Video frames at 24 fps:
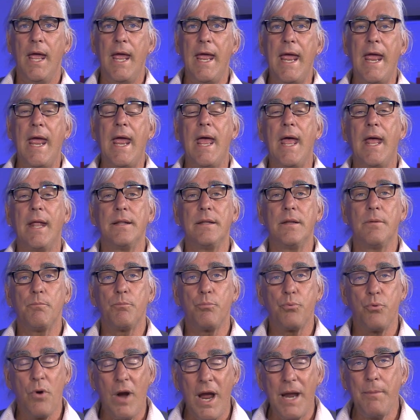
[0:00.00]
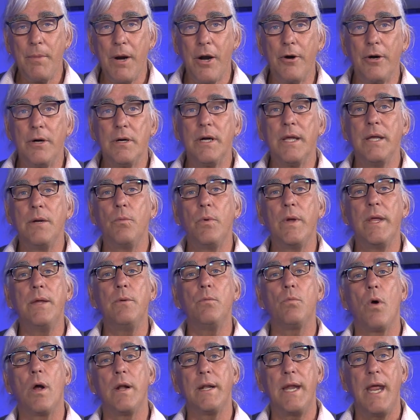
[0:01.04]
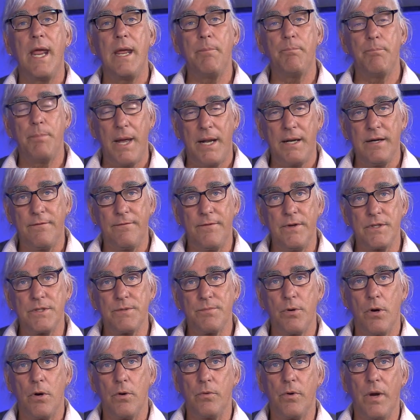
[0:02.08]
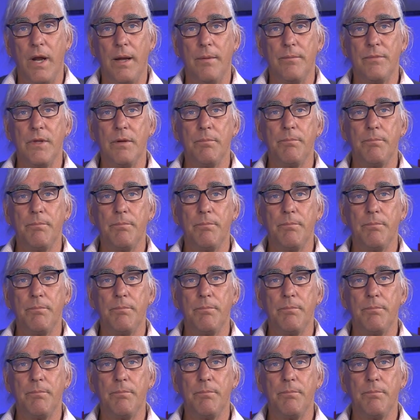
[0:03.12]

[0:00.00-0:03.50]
And primarily, we run a benefits program.